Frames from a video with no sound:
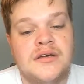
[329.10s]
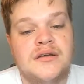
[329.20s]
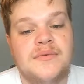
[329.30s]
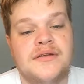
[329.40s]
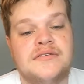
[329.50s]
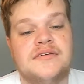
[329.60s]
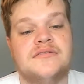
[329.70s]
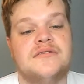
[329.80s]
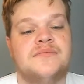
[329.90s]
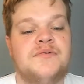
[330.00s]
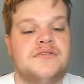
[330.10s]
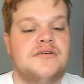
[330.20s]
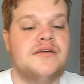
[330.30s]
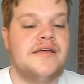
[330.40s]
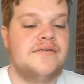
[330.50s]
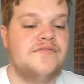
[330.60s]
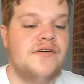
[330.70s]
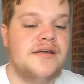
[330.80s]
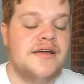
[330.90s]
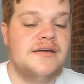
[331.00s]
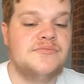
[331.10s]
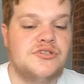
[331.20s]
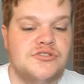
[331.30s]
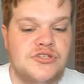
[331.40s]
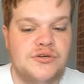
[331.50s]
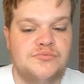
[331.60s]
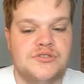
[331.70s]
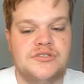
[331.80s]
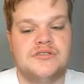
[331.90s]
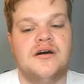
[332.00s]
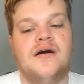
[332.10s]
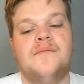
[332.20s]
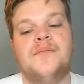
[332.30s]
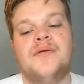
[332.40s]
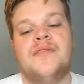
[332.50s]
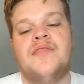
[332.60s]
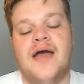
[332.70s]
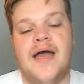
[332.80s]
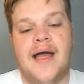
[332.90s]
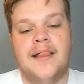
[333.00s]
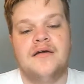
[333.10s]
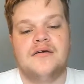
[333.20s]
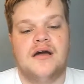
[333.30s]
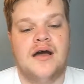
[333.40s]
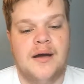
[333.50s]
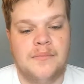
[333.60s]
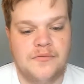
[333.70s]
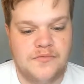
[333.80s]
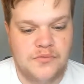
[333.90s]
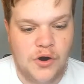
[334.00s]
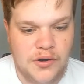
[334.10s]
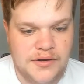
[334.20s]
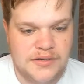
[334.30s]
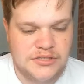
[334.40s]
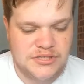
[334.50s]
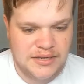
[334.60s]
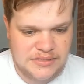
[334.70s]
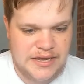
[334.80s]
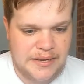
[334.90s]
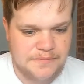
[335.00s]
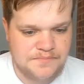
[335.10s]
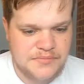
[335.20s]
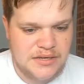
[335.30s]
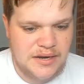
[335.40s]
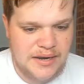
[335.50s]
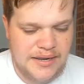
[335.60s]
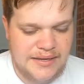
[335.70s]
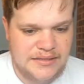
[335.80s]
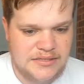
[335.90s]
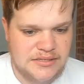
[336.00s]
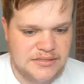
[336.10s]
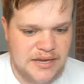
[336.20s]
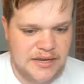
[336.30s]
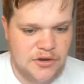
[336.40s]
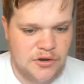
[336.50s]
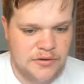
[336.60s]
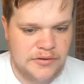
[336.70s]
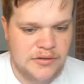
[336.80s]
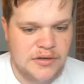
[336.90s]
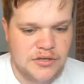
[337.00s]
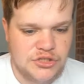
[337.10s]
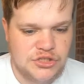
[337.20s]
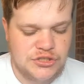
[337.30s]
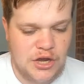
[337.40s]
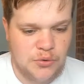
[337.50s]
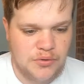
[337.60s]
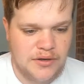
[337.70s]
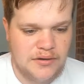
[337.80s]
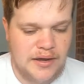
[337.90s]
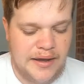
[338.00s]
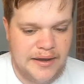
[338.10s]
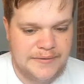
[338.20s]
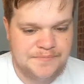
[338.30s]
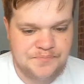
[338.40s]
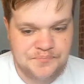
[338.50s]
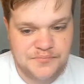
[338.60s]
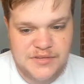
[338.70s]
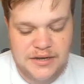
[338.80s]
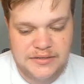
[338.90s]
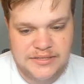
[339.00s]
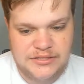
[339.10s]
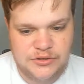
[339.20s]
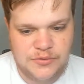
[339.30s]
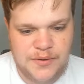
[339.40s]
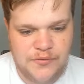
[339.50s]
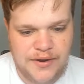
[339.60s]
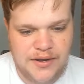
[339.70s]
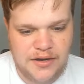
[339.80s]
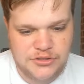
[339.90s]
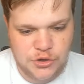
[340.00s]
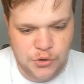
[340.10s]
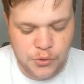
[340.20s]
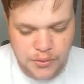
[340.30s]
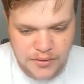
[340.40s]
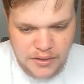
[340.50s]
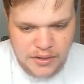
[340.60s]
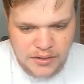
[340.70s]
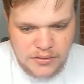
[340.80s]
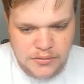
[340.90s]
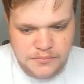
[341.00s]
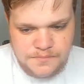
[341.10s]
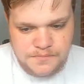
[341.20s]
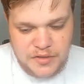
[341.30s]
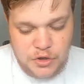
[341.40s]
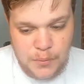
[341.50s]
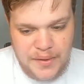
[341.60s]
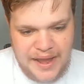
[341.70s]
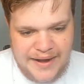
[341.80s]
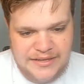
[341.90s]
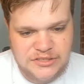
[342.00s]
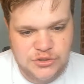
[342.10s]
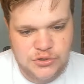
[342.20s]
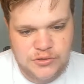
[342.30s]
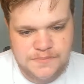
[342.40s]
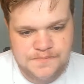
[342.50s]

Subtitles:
But the fun and games don't start there. On Sunday, Leeds take on Stoke. This one will be really hard to call. It could be any score.